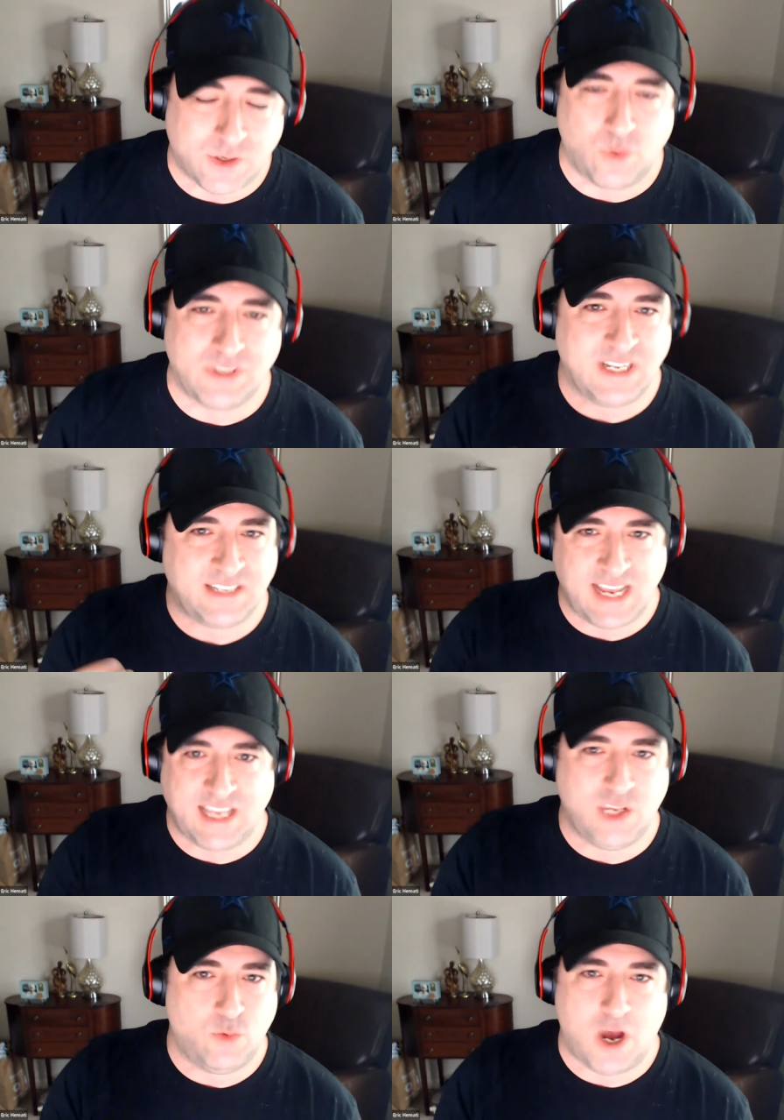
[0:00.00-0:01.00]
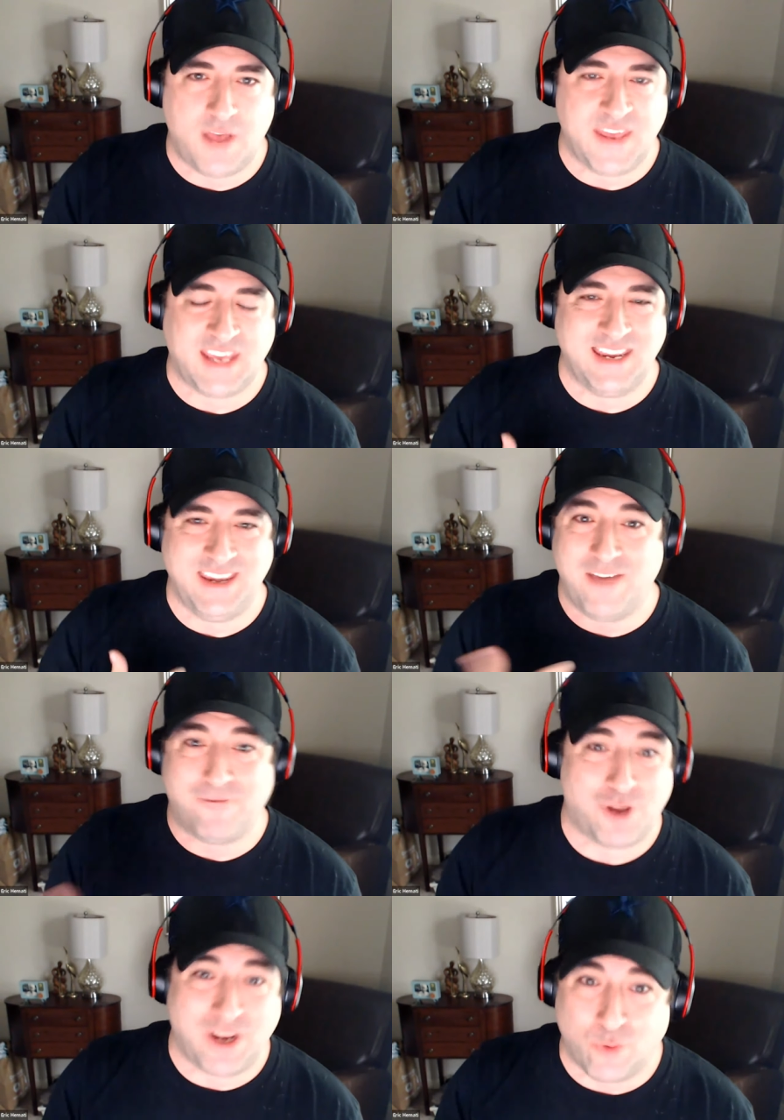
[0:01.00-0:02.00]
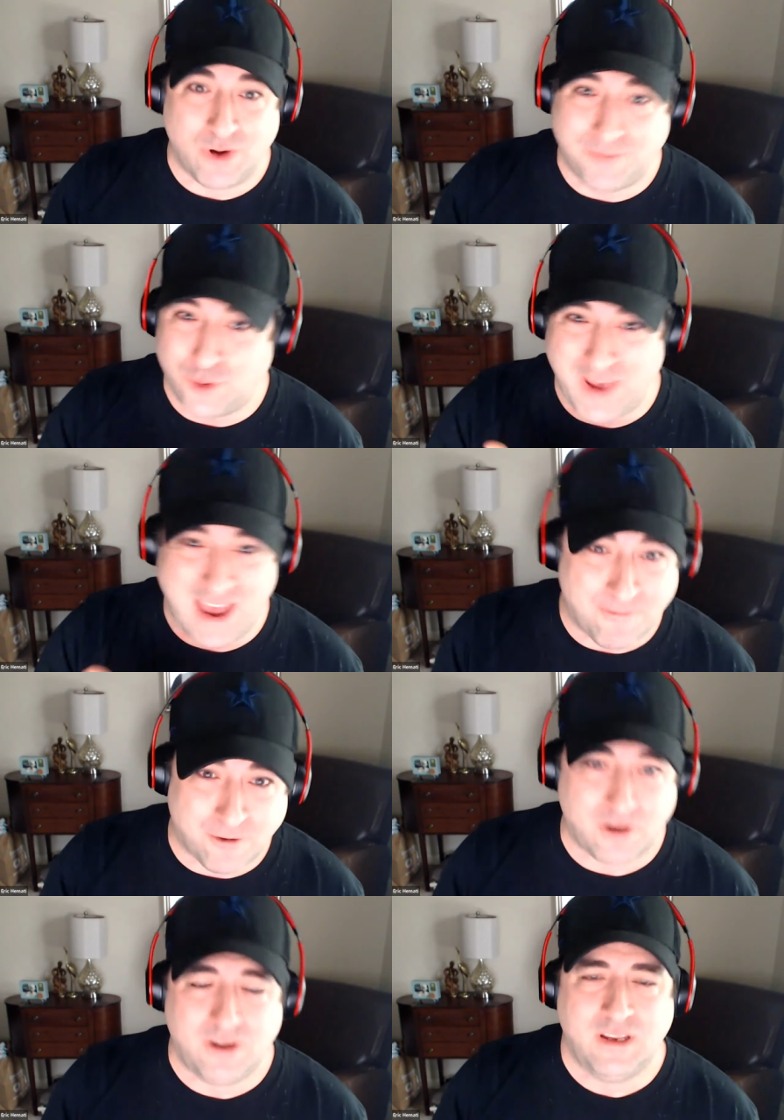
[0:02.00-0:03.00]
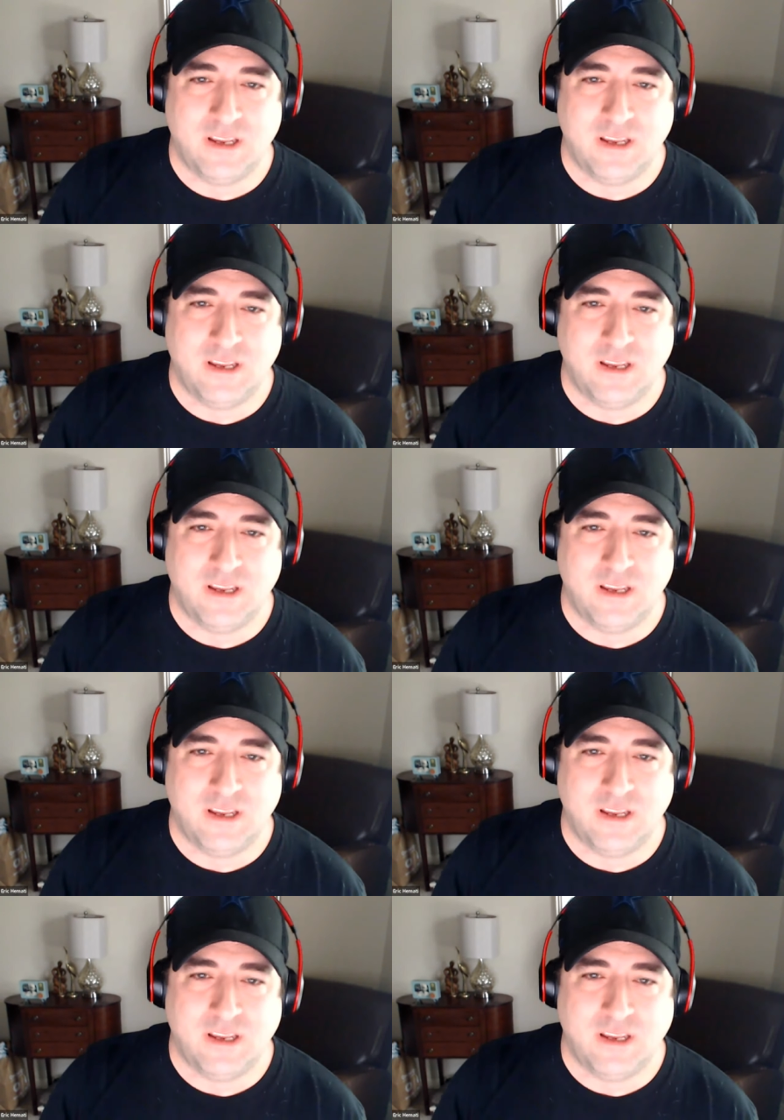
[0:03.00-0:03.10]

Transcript: So once they take you on, they can never get rid of you ever.